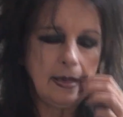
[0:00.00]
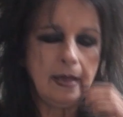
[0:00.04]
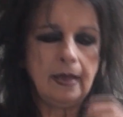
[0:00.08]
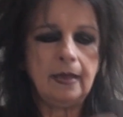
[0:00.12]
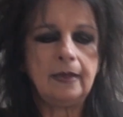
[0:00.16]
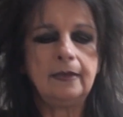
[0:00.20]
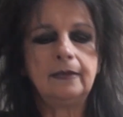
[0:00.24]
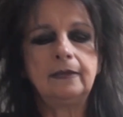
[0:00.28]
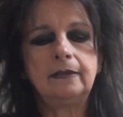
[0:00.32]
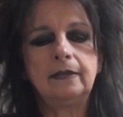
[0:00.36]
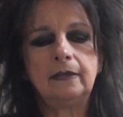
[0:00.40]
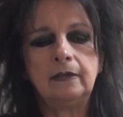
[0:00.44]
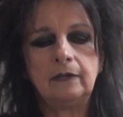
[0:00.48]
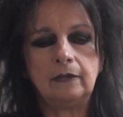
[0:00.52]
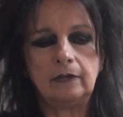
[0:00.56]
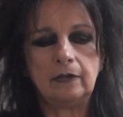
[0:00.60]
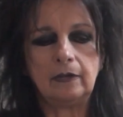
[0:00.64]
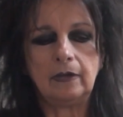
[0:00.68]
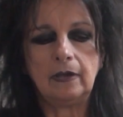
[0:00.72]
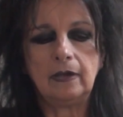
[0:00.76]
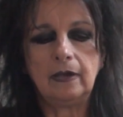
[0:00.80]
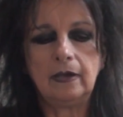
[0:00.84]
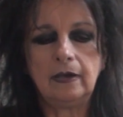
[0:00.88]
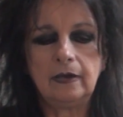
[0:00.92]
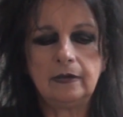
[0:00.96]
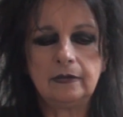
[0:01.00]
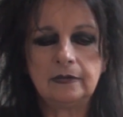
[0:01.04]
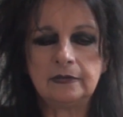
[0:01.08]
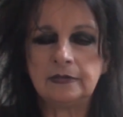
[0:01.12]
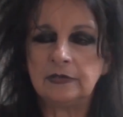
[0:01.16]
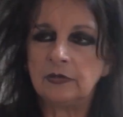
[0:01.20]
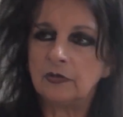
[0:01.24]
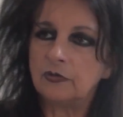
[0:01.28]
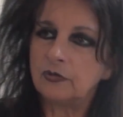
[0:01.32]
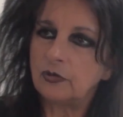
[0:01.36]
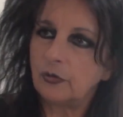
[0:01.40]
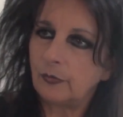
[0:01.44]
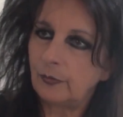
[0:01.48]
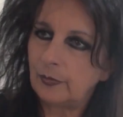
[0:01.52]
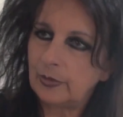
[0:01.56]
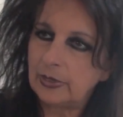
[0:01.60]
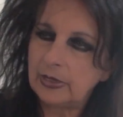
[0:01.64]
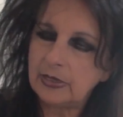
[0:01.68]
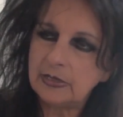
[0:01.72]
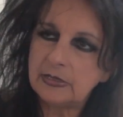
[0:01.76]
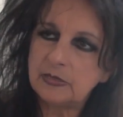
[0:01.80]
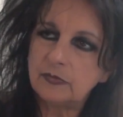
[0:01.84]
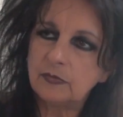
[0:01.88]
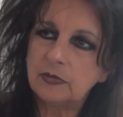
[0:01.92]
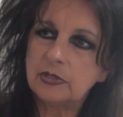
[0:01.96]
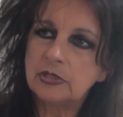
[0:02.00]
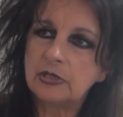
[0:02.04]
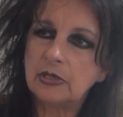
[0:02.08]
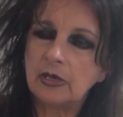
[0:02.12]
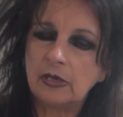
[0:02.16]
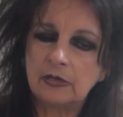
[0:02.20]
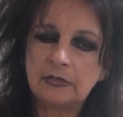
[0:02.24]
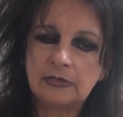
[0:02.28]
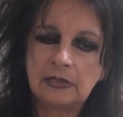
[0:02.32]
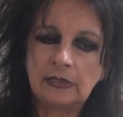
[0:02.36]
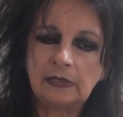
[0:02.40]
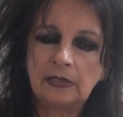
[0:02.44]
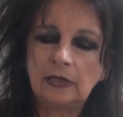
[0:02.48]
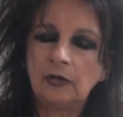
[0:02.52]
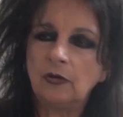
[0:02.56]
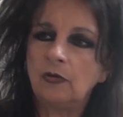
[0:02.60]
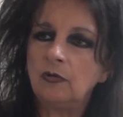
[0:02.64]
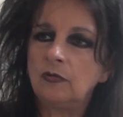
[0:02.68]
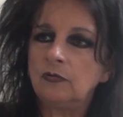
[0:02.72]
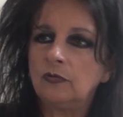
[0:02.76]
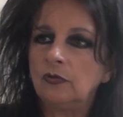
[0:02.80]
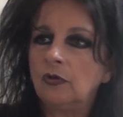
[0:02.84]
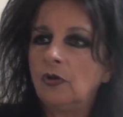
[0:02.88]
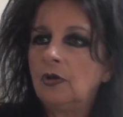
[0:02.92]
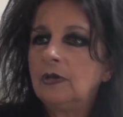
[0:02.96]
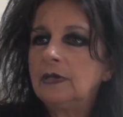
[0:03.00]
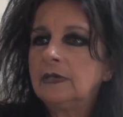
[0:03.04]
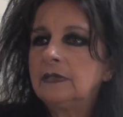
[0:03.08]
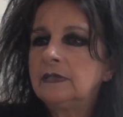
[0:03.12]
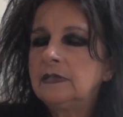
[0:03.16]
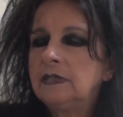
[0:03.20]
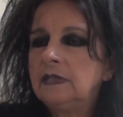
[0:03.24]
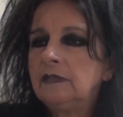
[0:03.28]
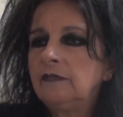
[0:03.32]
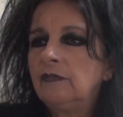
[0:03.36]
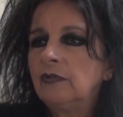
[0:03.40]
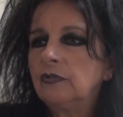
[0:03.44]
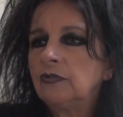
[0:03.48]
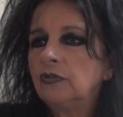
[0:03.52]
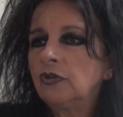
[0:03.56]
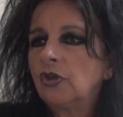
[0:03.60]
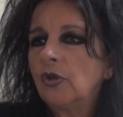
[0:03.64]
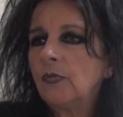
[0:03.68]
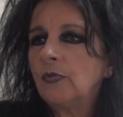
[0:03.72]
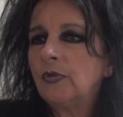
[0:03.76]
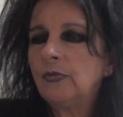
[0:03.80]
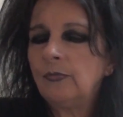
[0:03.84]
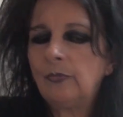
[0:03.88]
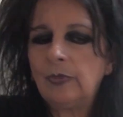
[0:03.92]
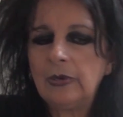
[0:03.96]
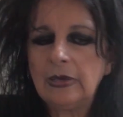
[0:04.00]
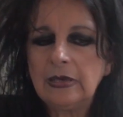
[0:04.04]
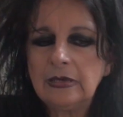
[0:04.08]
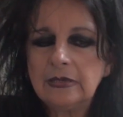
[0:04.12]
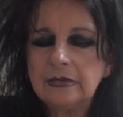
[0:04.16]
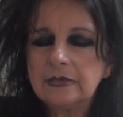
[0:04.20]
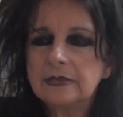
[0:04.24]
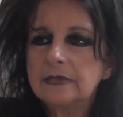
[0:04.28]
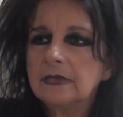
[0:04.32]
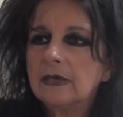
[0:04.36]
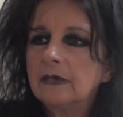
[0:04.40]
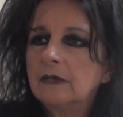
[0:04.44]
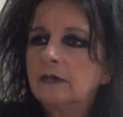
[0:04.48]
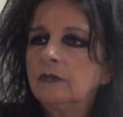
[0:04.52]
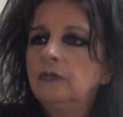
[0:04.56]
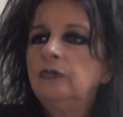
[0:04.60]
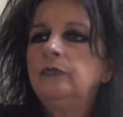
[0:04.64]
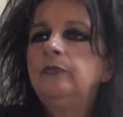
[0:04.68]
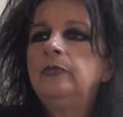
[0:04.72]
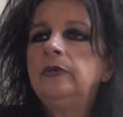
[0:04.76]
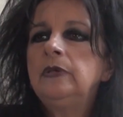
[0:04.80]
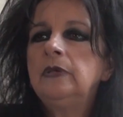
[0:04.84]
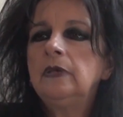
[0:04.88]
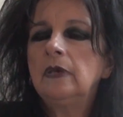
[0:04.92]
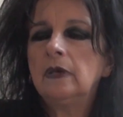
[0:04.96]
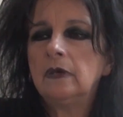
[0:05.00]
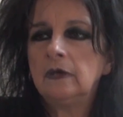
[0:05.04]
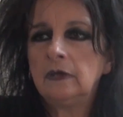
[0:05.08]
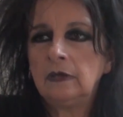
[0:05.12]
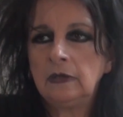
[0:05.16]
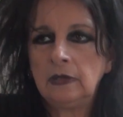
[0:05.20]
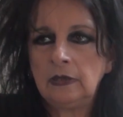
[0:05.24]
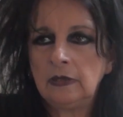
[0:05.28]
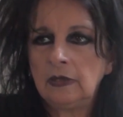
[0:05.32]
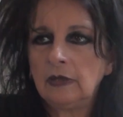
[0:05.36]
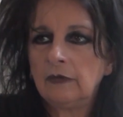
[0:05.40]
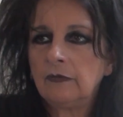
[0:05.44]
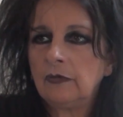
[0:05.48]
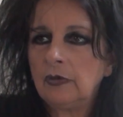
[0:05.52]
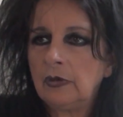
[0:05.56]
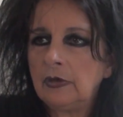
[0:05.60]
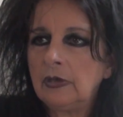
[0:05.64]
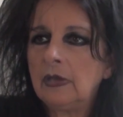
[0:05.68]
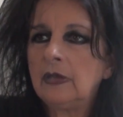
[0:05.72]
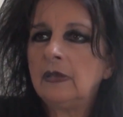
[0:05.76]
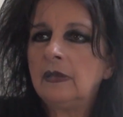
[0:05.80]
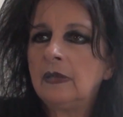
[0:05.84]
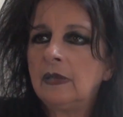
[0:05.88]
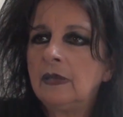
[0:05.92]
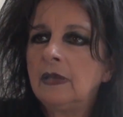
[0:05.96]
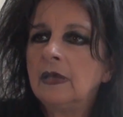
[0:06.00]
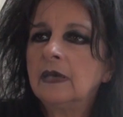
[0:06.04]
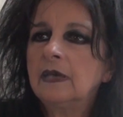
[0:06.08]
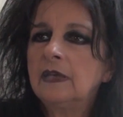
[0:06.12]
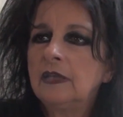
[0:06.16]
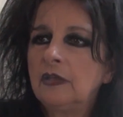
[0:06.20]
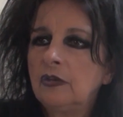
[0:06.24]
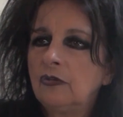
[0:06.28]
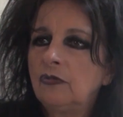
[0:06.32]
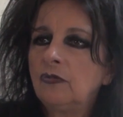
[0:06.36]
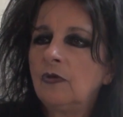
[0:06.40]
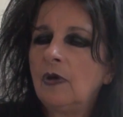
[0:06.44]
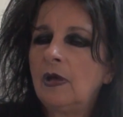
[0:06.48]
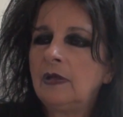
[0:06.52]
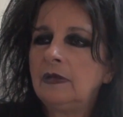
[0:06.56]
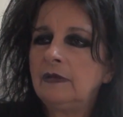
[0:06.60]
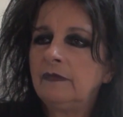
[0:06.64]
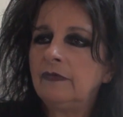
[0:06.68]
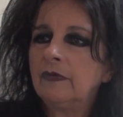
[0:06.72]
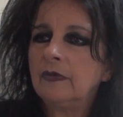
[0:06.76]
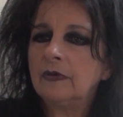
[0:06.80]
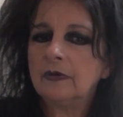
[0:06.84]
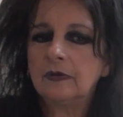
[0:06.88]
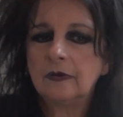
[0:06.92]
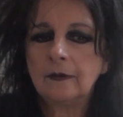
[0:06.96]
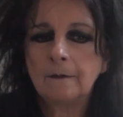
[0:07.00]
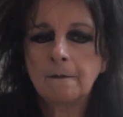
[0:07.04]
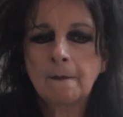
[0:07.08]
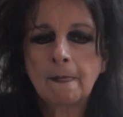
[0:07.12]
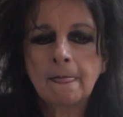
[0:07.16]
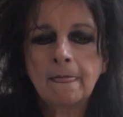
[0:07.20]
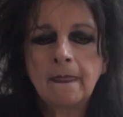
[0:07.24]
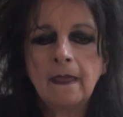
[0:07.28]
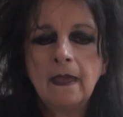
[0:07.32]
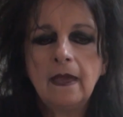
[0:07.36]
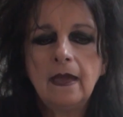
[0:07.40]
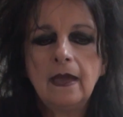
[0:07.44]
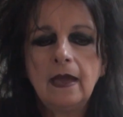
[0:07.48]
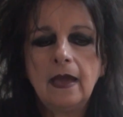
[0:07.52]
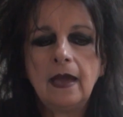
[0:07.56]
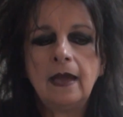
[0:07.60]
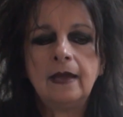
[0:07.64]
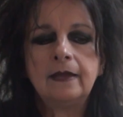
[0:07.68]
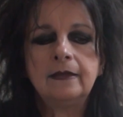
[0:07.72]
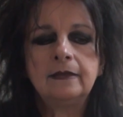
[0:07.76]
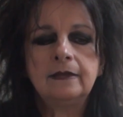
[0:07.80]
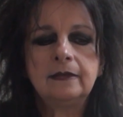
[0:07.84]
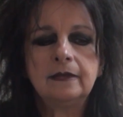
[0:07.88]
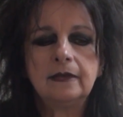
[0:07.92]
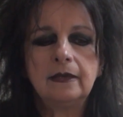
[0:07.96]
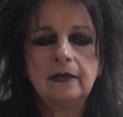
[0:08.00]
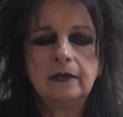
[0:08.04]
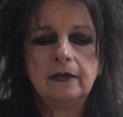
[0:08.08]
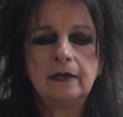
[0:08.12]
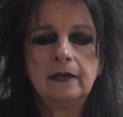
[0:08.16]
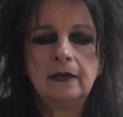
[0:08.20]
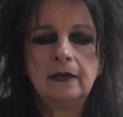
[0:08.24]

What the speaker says: And the other place, that I call the collective or the common place, could be an architectural event. And